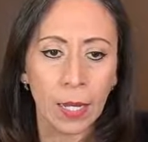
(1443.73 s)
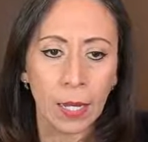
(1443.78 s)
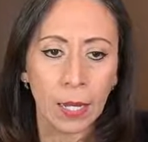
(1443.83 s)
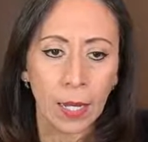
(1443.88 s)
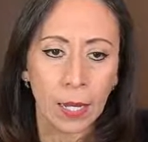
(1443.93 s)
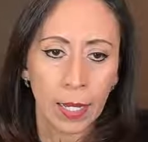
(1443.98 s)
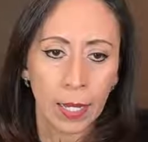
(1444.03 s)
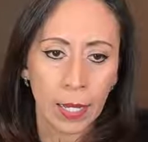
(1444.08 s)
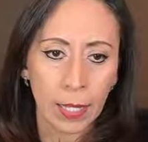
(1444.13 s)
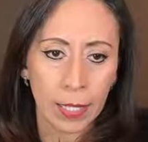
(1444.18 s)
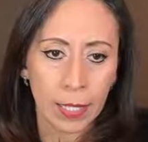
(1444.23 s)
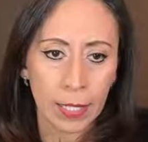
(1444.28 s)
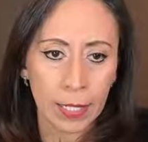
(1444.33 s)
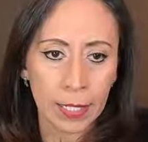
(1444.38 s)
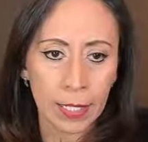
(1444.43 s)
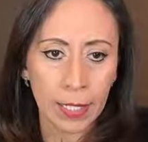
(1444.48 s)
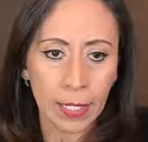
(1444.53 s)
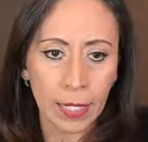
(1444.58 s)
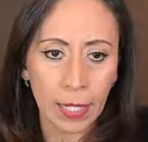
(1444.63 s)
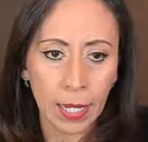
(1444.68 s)

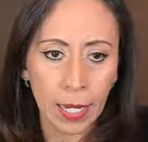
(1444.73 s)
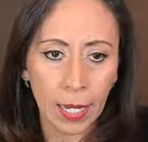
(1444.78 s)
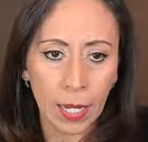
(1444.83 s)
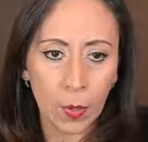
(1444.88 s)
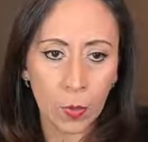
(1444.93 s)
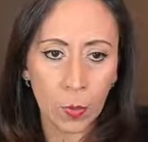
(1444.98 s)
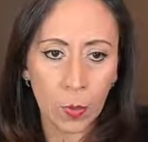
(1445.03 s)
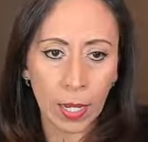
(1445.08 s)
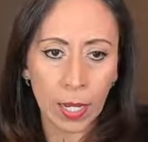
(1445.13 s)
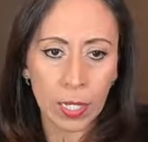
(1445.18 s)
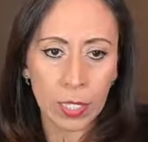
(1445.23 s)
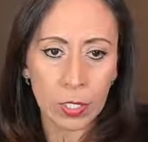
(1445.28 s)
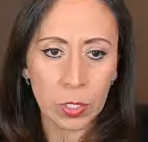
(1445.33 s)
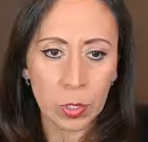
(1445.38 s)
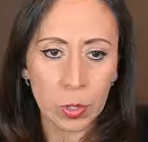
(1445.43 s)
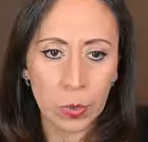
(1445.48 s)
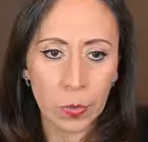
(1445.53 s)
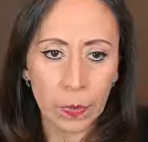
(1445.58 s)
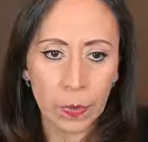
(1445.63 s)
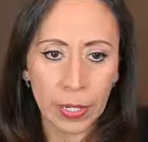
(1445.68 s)
And I want
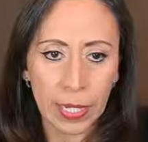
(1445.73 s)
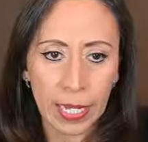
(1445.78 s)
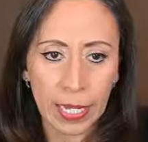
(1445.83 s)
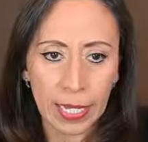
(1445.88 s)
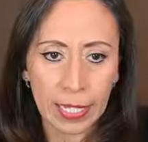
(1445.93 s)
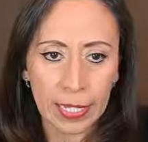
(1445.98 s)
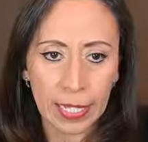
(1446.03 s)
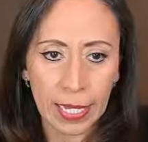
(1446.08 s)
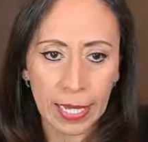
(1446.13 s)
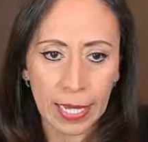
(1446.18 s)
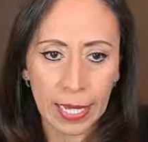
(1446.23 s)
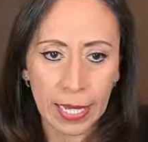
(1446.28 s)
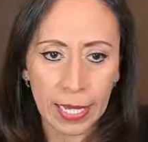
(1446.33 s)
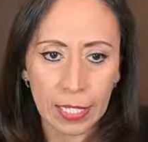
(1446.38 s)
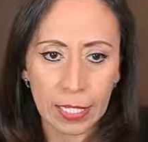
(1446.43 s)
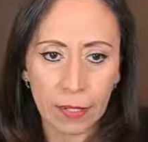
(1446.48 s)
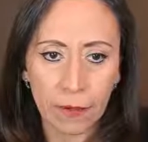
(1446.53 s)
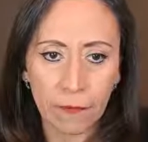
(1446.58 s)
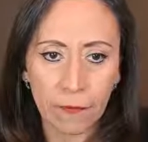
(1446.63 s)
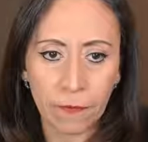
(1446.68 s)
to bring
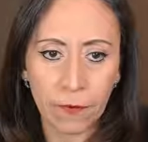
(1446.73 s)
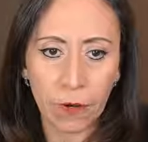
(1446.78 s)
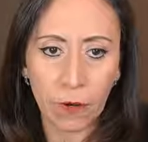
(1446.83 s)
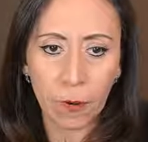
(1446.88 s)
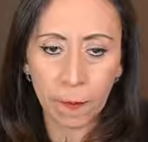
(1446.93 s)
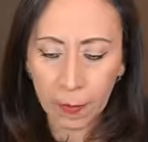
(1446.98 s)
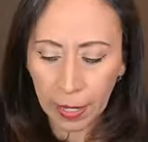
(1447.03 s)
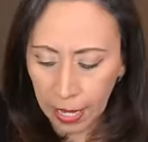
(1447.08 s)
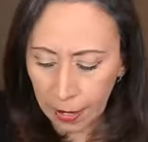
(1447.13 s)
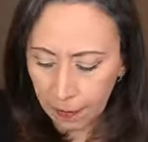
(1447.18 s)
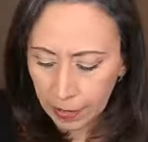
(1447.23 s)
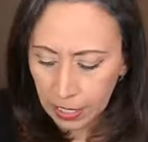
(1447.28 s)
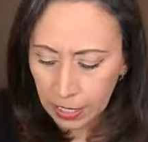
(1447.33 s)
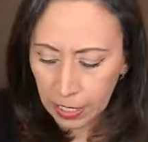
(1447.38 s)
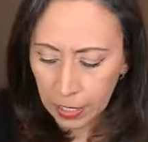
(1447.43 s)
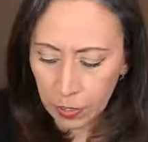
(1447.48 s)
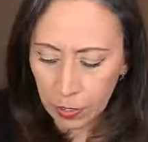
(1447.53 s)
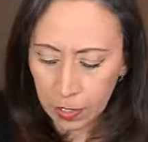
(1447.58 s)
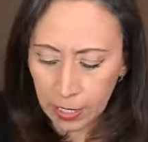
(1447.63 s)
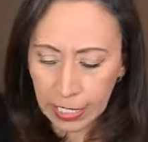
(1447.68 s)
that from every
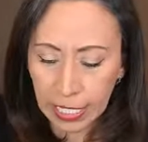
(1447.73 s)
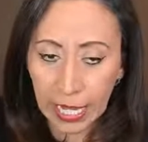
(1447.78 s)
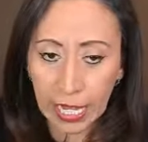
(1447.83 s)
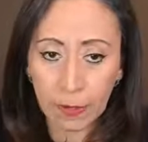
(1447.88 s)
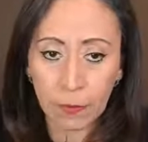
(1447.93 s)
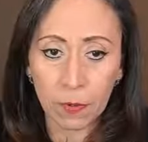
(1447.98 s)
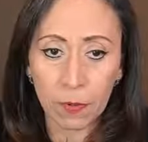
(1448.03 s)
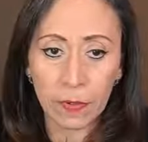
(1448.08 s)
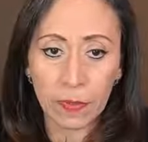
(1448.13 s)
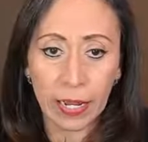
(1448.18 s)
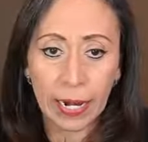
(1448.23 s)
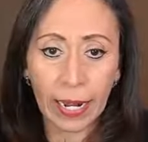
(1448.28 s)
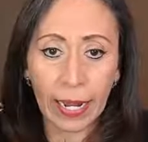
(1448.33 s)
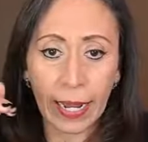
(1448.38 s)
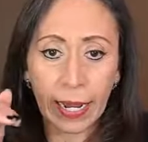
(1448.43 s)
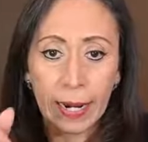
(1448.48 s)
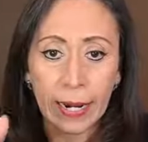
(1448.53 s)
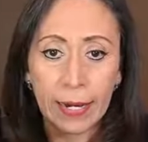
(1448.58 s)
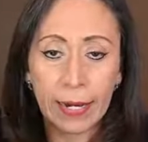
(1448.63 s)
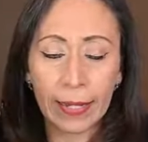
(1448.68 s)
single table
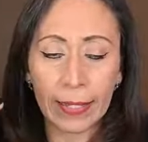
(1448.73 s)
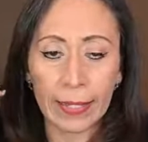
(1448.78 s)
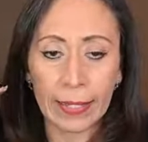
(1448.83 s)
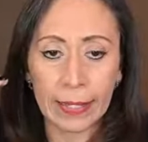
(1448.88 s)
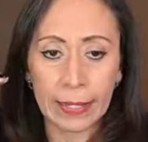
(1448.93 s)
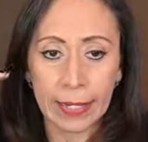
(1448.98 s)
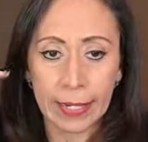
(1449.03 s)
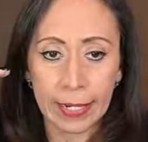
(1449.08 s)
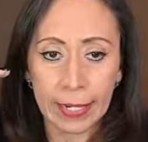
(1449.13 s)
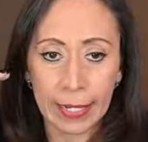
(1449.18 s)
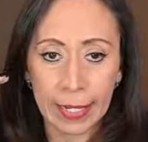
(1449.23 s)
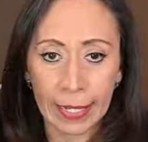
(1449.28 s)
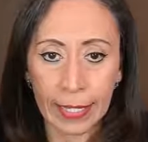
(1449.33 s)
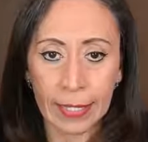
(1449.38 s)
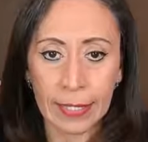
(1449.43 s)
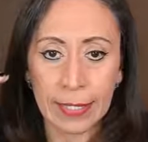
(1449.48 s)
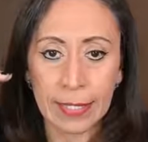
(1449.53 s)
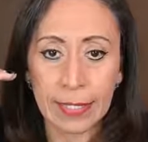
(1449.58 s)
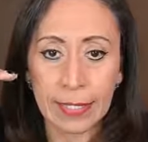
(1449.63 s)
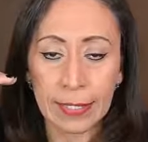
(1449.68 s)
that
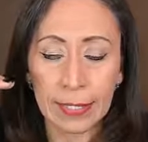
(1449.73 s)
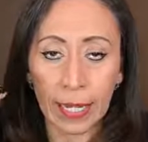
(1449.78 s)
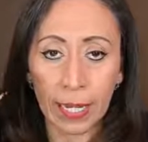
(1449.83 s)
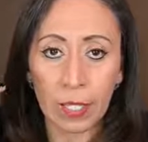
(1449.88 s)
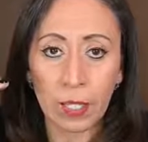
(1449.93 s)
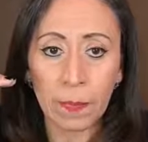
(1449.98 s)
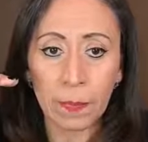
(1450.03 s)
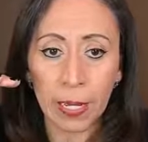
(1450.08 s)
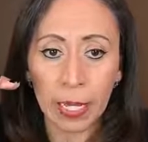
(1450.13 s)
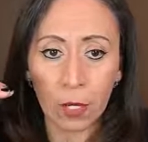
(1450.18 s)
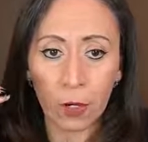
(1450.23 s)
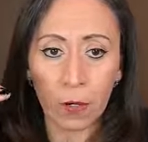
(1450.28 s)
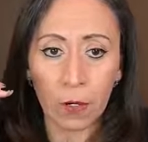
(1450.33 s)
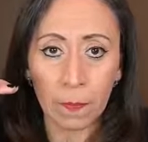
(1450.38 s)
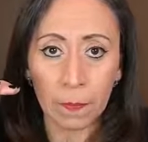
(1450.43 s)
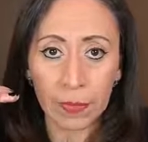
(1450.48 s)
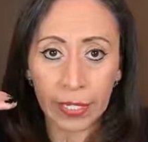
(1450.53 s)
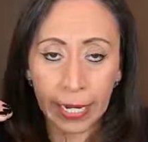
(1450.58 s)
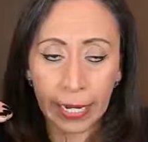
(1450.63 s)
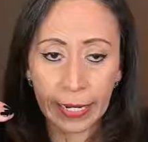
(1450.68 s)
is inside of my
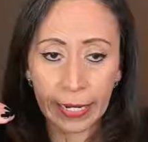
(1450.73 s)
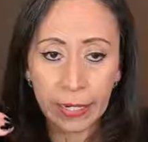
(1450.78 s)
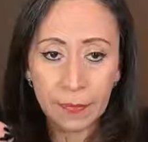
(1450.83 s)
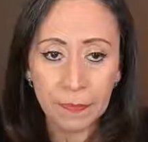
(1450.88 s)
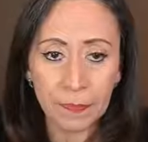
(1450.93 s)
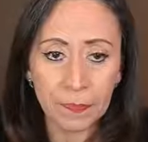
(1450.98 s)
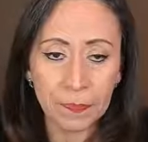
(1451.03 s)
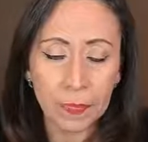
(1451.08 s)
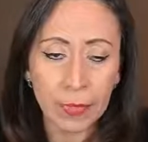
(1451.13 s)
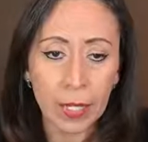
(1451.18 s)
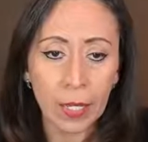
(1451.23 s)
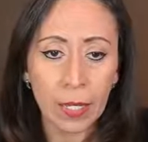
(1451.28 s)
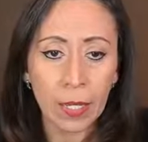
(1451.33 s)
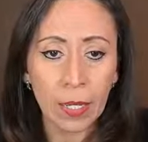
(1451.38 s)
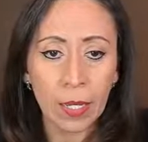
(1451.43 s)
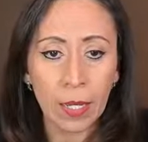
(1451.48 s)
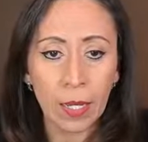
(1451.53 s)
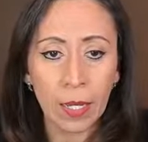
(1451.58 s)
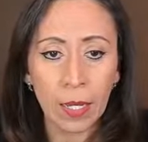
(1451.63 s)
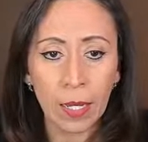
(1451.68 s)
column data.
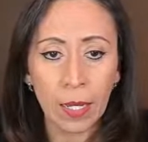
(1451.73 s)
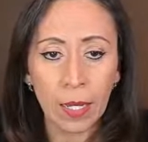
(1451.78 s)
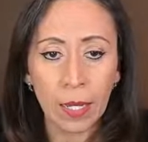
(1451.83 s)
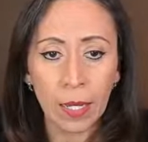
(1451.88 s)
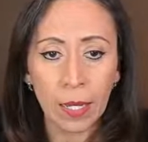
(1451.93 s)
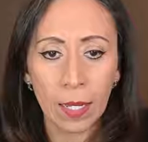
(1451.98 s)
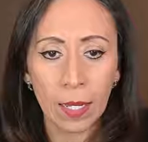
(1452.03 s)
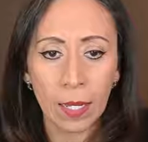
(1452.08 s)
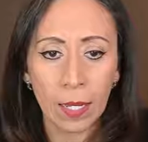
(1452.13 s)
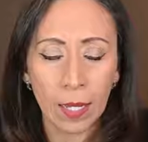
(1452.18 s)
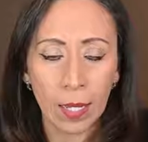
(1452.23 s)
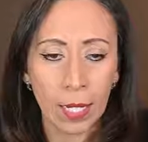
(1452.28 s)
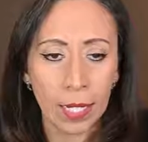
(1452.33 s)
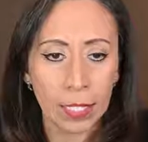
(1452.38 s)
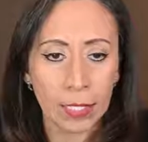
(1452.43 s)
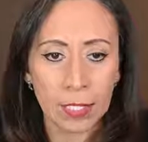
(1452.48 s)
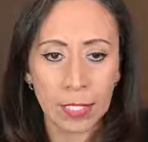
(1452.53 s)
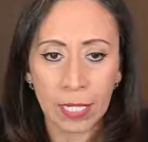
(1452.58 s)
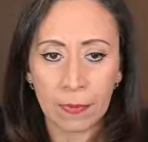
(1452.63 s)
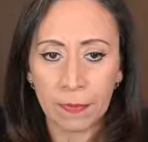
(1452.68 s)

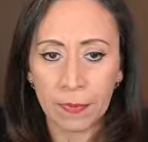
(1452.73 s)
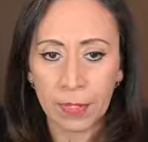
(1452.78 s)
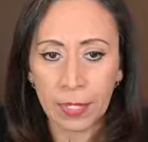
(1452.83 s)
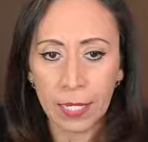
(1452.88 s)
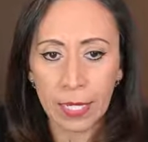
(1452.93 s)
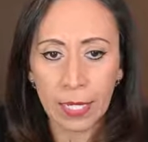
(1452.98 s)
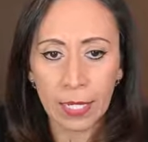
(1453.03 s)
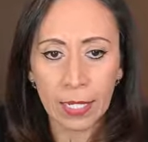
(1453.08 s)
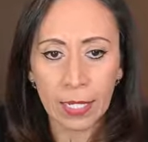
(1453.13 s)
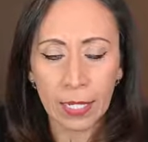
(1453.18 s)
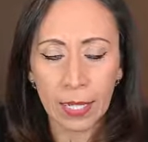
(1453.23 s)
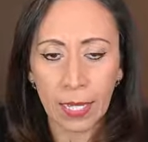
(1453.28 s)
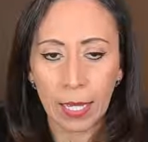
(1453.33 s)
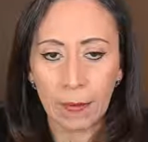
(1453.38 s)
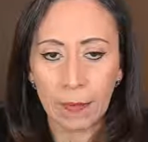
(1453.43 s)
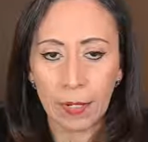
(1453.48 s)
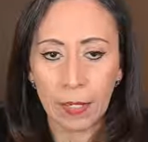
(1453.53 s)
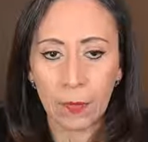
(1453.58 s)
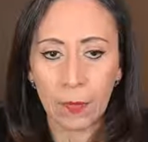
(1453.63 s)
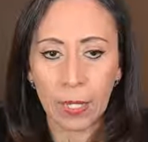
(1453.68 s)
And same thing,
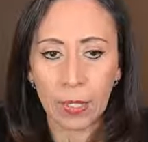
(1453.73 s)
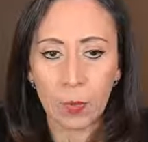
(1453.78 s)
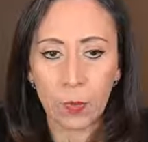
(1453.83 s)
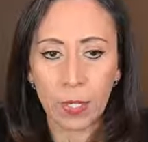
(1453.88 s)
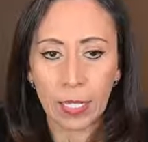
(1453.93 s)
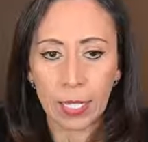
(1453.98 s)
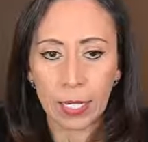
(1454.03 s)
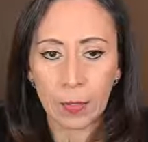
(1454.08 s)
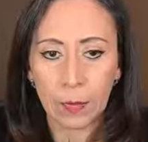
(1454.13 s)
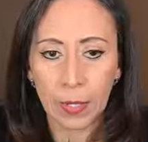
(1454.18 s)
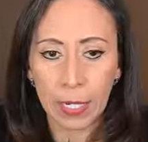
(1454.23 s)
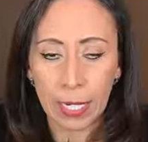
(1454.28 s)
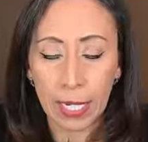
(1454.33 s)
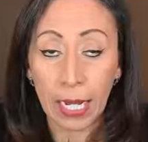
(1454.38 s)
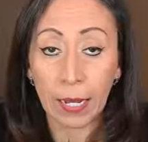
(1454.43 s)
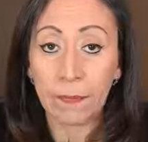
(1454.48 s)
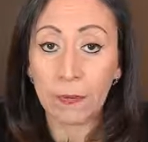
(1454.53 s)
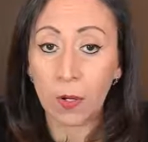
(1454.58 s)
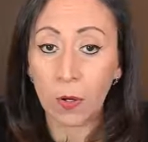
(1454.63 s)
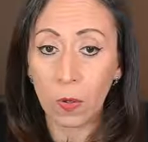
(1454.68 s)
everyone will
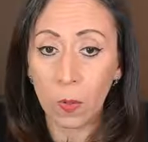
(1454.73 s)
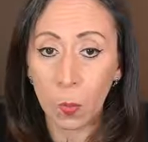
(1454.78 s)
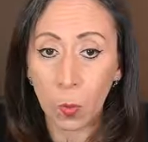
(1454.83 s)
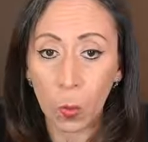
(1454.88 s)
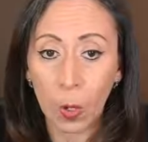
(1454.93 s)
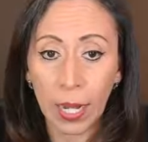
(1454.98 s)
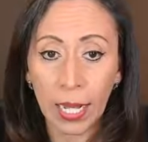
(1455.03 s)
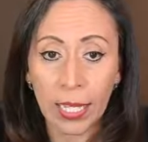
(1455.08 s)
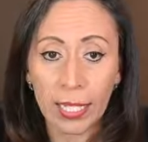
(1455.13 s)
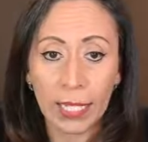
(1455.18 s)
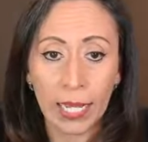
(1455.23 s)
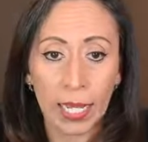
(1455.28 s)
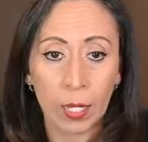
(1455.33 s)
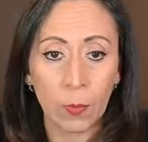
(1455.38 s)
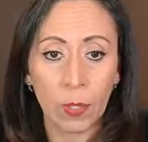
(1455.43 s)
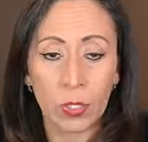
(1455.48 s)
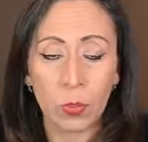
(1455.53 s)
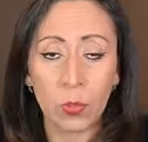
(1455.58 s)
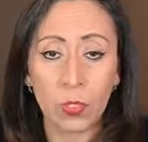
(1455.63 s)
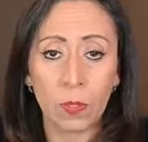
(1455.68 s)
have column one. I
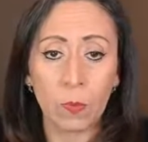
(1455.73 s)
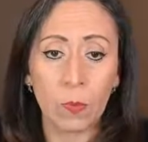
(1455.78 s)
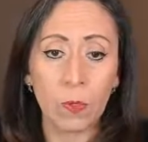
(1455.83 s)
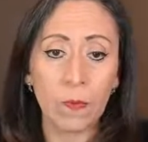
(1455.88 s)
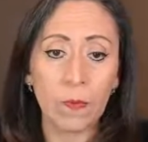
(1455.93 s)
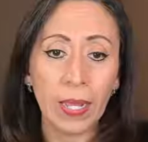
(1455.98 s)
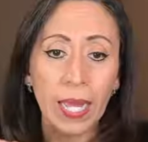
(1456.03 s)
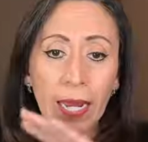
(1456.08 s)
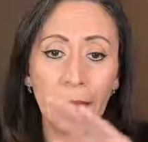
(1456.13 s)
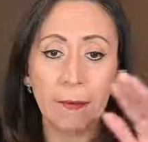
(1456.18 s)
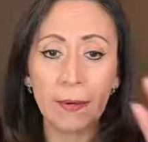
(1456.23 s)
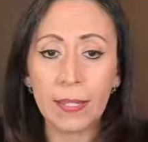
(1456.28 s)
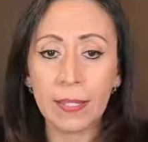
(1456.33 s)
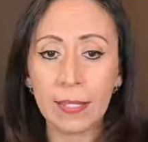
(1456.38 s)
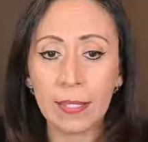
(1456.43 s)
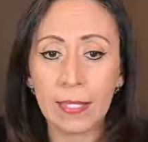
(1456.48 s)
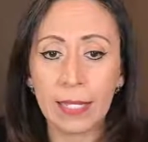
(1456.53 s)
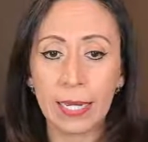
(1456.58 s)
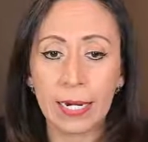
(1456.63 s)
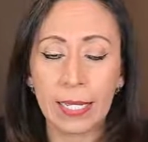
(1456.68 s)
want to remove
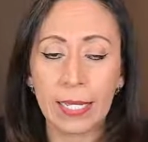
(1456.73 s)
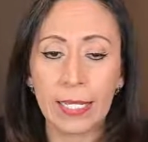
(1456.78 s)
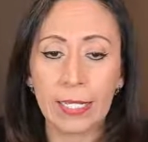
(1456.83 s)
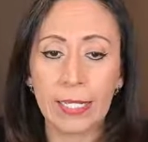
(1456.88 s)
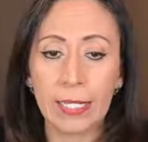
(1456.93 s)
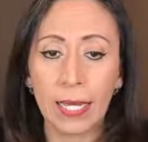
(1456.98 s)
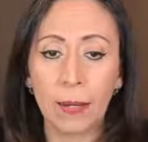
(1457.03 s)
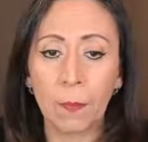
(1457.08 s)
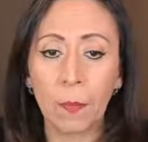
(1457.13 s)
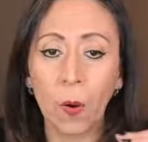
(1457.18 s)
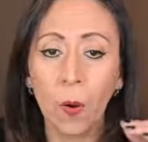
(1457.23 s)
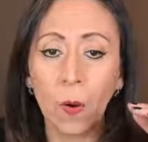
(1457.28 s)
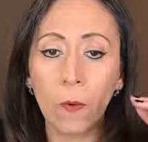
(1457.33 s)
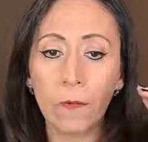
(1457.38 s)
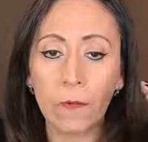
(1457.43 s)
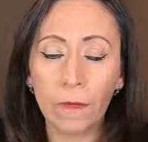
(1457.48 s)
everything that is above